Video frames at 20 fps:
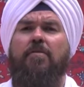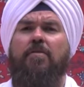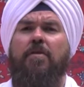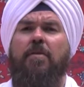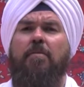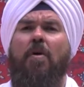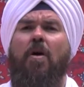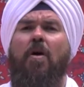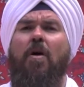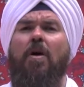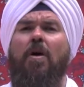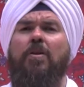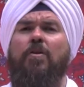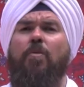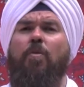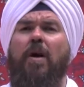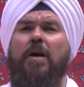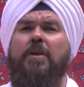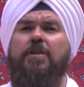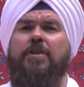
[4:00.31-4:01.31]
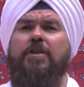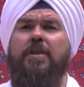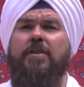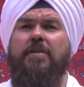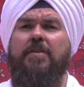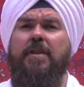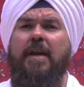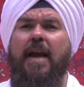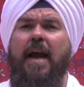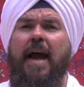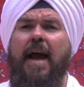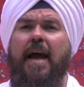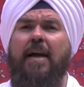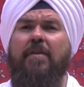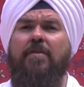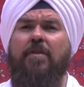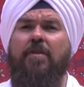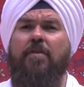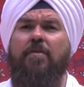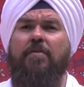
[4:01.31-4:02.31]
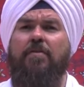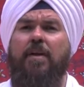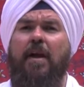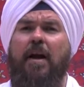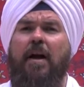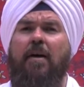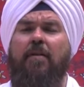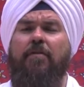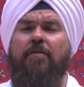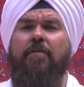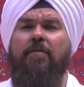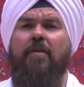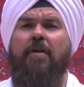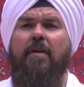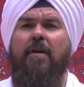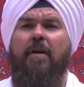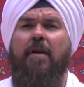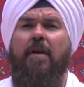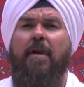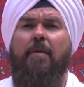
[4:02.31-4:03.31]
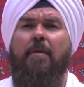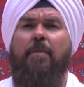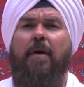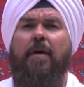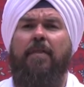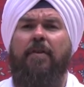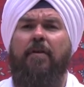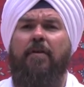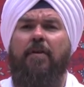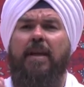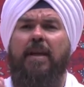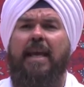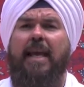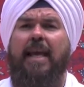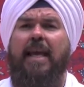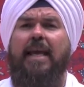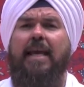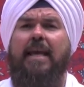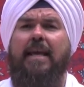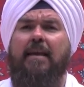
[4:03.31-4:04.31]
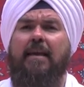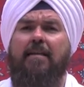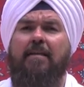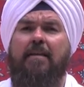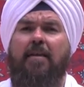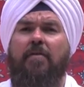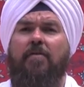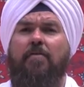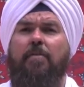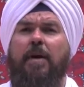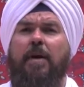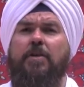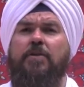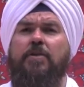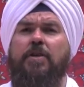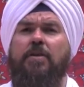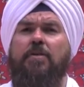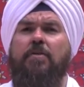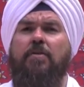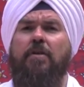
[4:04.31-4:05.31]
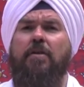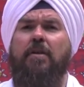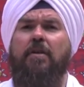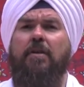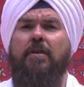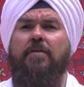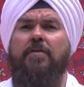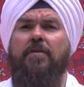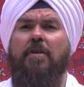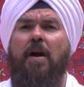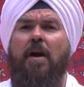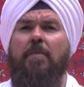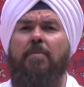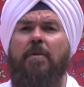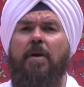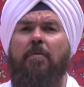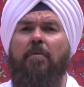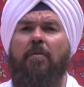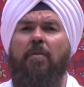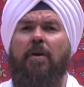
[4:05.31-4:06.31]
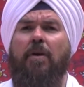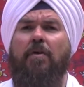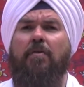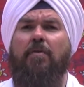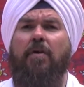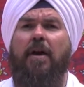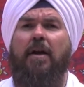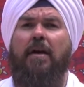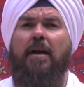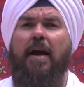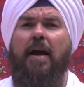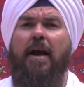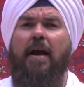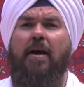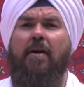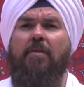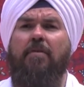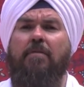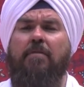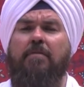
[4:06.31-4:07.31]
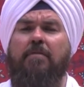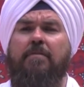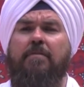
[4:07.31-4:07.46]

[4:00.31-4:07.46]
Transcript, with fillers: some hard questions to ask yourself, but they're key, especially during this time that we're in right now.